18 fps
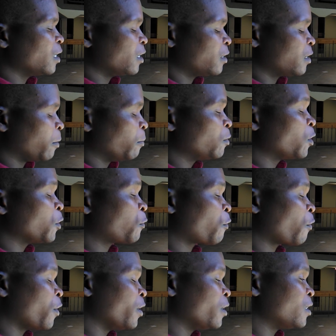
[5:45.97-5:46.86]
some
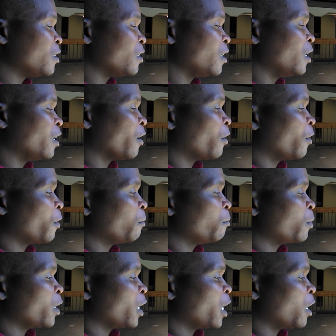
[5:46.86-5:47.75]
different
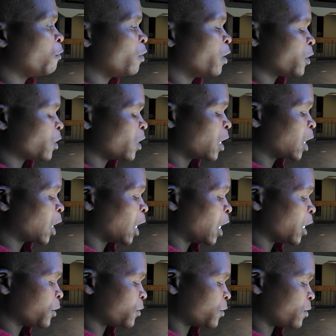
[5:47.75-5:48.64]
behaviors in
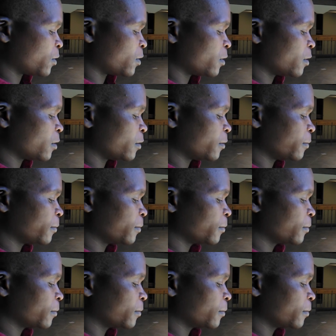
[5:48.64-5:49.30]
class.